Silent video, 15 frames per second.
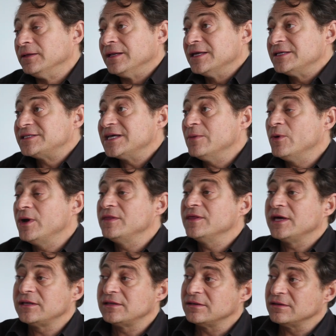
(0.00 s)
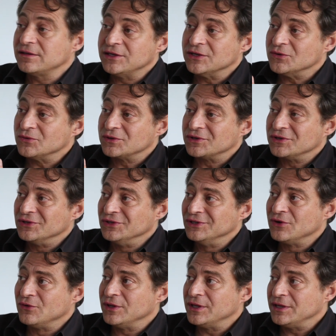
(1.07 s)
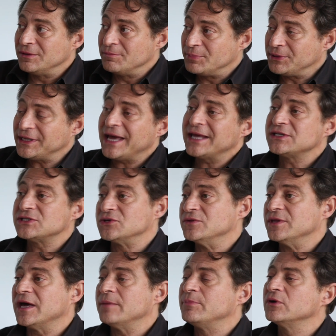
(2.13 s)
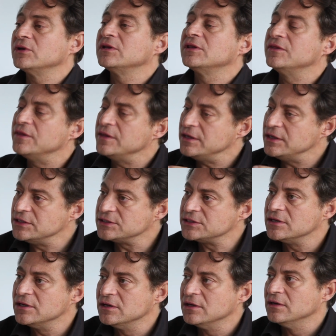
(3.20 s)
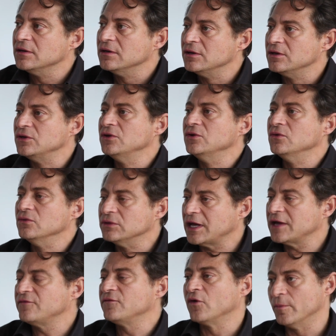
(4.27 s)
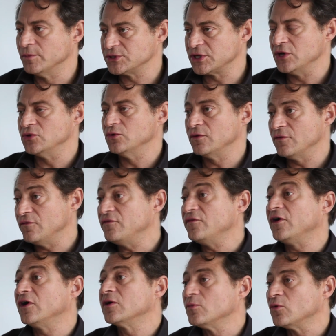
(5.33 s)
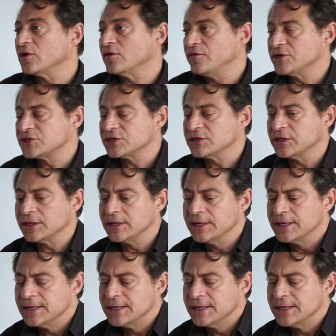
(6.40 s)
like the same way that literally plants do that. But these new life forms are going to do it far more efficiently.